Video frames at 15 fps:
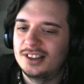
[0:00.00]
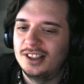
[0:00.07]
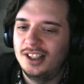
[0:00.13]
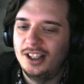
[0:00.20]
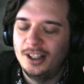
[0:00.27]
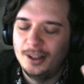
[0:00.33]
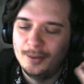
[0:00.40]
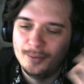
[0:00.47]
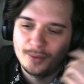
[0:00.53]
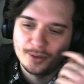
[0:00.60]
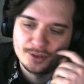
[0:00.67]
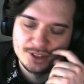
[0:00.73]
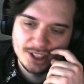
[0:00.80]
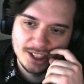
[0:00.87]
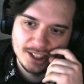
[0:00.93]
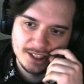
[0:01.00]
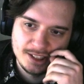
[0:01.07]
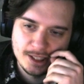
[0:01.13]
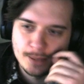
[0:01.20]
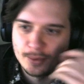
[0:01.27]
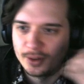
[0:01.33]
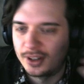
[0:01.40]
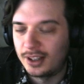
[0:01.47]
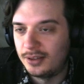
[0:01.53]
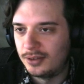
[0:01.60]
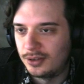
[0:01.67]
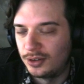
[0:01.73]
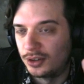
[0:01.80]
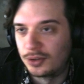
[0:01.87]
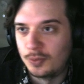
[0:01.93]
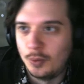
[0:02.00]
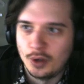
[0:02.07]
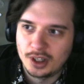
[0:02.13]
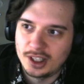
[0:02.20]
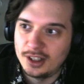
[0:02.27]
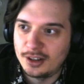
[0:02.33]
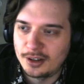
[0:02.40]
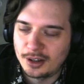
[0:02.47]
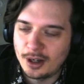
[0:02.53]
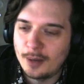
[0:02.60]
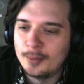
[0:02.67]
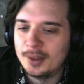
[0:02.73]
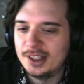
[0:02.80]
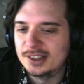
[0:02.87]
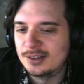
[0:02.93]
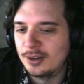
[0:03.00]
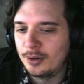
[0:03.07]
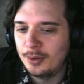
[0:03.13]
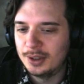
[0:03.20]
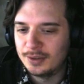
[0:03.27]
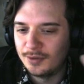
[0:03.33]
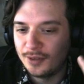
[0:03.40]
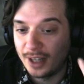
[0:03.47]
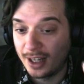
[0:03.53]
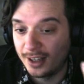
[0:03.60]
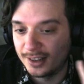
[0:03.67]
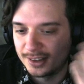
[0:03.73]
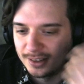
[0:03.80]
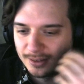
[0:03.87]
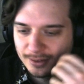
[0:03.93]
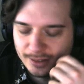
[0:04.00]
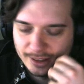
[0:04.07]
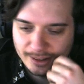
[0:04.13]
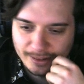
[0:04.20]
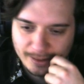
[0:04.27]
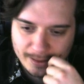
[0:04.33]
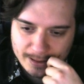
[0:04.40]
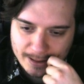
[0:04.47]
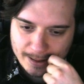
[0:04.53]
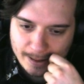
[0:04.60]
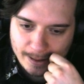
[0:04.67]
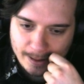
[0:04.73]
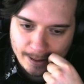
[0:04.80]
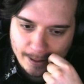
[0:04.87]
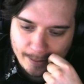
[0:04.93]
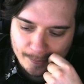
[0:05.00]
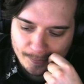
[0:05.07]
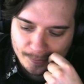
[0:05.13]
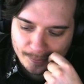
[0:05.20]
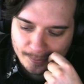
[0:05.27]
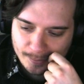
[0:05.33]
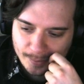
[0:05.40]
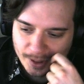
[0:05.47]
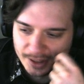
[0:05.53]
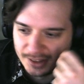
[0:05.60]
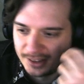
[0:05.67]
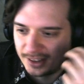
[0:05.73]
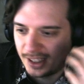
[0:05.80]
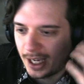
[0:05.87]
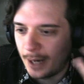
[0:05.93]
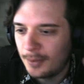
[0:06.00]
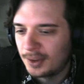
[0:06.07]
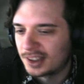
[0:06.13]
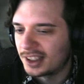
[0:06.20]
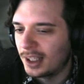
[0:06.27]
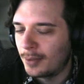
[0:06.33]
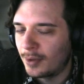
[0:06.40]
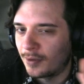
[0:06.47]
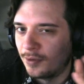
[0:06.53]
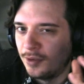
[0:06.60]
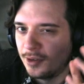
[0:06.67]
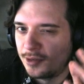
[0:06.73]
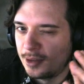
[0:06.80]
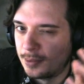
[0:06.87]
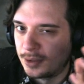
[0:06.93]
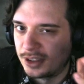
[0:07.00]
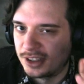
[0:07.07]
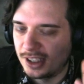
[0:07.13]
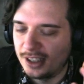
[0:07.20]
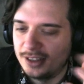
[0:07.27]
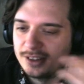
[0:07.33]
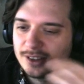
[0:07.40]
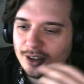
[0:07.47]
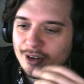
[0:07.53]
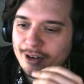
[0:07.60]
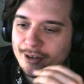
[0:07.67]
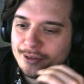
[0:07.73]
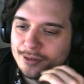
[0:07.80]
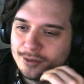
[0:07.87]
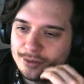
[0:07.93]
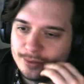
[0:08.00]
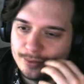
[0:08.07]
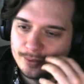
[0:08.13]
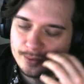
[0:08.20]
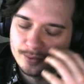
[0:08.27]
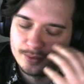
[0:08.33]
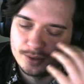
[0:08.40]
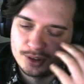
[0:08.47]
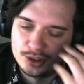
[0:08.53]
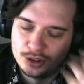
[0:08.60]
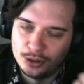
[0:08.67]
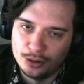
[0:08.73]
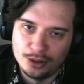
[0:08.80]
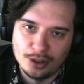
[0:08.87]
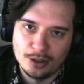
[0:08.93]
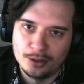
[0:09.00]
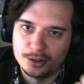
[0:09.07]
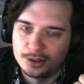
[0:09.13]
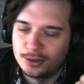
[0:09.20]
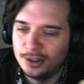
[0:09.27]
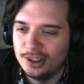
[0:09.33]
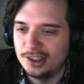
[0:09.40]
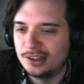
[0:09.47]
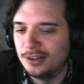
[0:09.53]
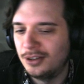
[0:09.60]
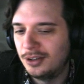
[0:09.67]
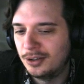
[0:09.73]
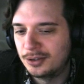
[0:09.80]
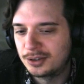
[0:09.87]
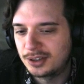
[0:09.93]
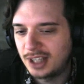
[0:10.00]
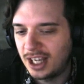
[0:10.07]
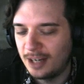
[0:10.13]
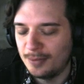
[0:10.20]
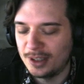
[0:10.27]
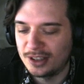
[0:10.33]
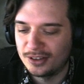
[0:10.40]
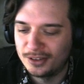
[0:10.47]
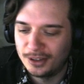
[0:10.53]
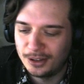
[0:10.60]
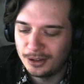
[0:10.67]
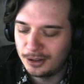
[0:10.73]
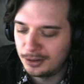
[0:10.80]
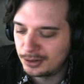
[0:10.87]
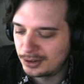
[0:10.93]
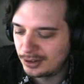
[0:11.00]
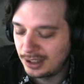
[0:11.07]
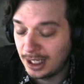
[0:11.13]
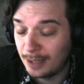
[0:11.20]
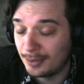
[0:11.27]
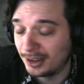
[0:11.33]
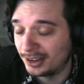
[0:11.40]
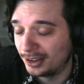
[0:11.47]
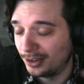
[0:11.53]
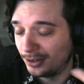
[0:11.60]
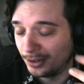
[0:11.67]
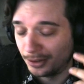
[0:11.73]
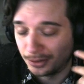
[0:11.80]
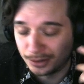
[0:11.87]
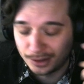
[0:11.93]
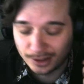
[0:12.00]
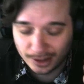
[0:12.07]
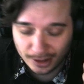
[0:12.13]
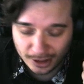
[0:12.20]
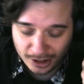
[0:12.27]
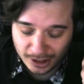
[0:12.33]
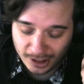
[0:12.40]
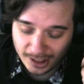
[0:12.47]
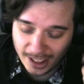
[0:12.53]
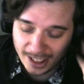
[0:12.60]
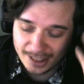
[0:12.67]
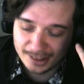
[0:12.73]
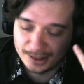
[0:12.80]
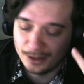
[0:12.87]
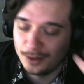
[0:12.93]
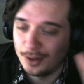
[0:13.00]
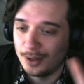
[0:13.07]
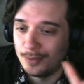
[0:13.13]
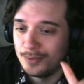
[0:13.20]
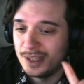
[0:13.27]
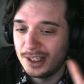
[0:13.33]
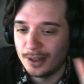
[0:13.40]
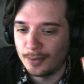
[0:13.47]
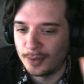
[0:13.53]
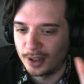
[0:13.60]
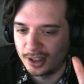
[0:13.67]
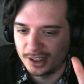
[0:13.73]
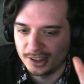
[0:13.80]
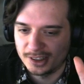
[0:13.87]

of saying, yeah, but then you just work at another company is not always valid, right? But I would say about 50% of studios, 3D studios, animation studios, gaming studios, any studio in the media market